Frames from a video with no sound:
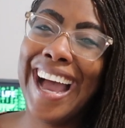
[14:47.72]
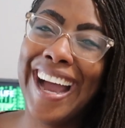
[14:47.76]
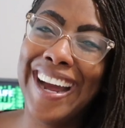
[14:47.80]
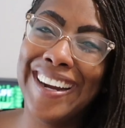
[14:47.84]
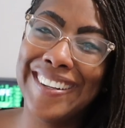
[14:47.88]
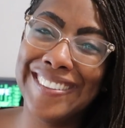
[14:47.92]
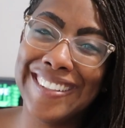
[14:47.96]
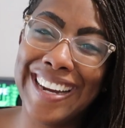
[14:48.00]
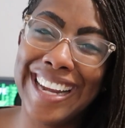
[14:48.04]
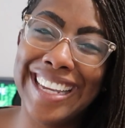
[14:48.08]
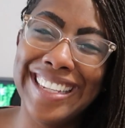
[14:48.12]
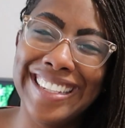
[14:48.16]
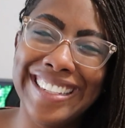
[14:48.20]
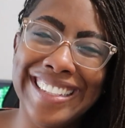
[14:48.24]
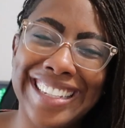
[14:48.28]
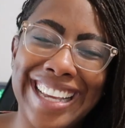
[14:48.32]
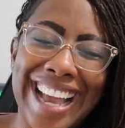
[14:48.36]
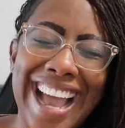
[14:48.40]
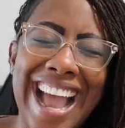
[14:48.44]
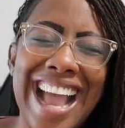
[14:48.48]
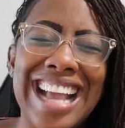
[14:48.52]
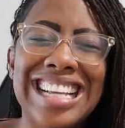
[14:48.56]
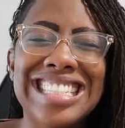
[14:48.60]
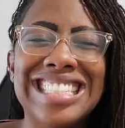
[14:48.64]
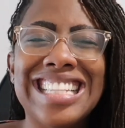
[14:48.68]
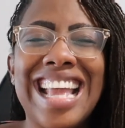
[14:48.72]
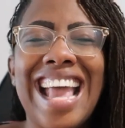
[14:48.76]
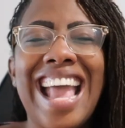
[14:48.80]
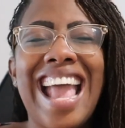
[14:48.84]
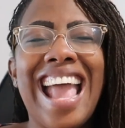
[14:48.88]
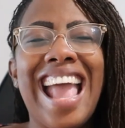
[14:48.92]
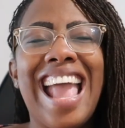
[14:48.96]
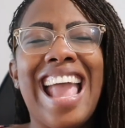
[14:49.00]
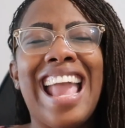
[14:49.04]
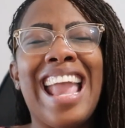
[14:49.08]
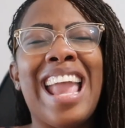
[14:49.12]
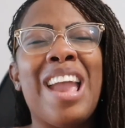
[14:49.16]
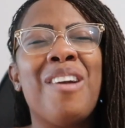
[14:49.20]
All right, you guys.
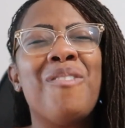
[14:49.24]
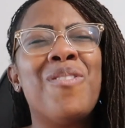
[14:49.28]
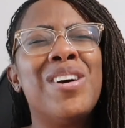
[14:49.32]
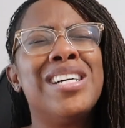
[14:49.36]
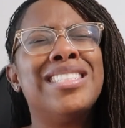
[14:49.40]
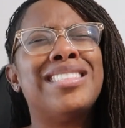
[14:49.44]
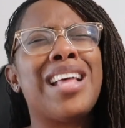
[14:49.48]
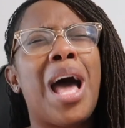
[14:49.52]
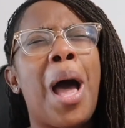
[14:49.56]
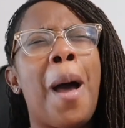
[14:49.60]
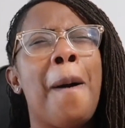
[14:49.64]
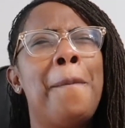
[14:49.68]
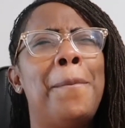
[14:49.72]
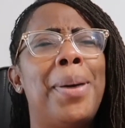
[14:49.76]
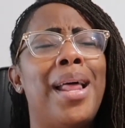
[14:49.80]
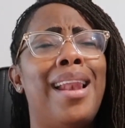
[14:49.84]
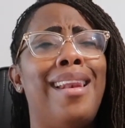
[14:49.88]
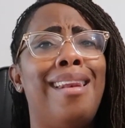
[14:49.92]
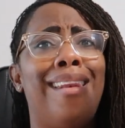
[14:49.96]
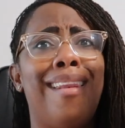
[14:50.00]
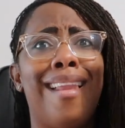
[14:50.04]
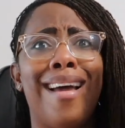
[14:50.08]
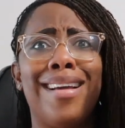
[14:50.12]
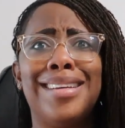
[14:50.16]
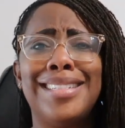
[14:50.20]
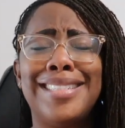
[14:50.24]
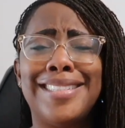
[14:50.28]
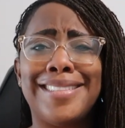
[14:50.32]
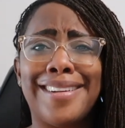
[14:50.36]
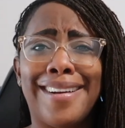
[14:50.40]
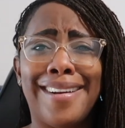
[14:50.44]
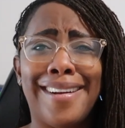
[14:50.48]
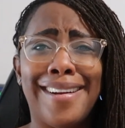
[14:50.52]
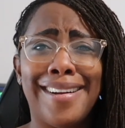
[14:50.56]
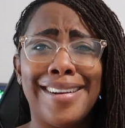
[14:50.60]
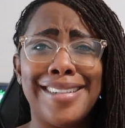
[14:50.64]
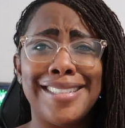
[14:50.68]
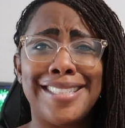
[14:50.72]
It was a
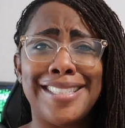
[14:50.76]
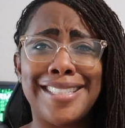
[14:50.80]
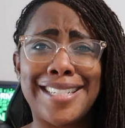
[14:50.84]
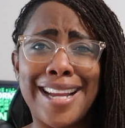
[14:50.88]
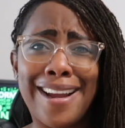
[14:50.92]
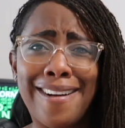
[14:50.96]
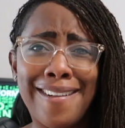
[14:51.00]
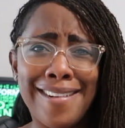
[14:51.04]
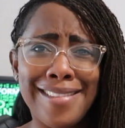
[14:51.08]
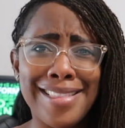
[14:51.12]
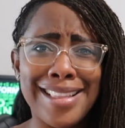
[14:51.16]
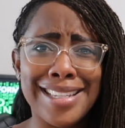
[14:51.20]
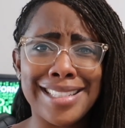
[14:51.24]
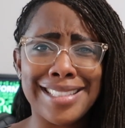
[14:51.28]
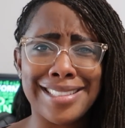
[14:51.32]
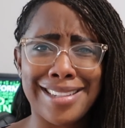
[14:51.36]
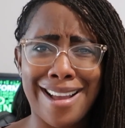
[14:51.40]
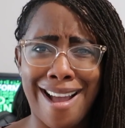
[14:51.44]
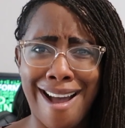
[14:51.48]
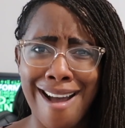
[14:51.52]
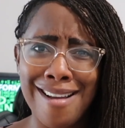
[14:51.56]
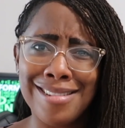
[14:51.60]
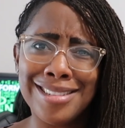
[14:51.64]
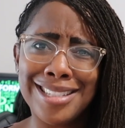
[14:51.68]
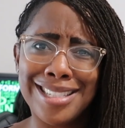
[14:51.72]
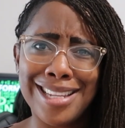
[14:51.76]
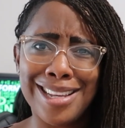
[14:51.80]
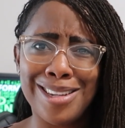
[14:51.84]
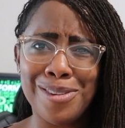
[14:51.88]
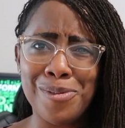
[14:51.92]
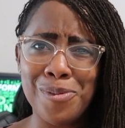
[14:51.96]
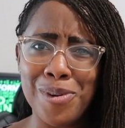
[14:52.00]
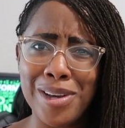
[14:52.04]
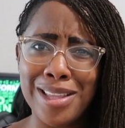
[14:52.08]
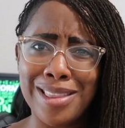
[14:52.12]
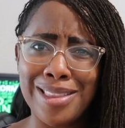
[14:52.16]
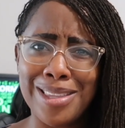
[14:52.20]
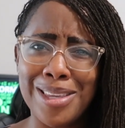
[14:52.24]
pleasure sharing this content
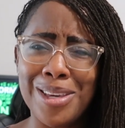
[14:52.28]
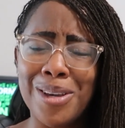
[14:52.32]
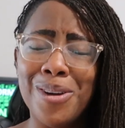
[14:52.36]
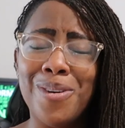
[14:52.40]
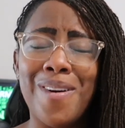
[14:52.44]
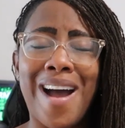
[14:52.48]
with you.